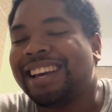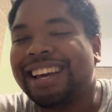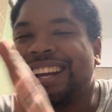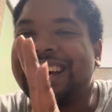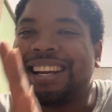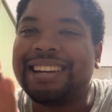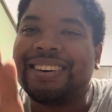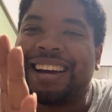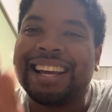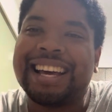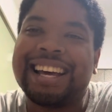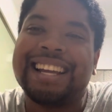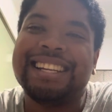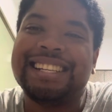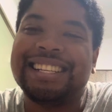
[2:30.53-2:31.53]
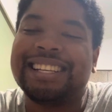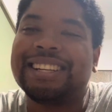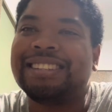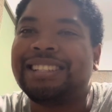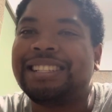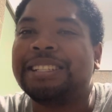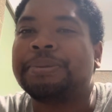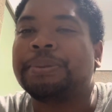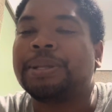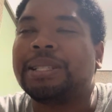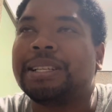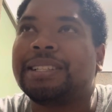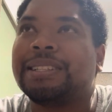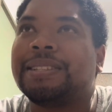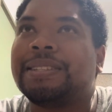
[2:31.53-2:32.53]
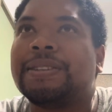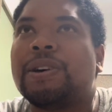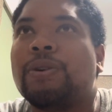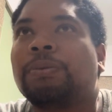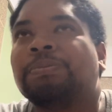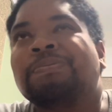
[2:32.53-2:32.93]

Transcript: And I know, I need to get on semen retention. So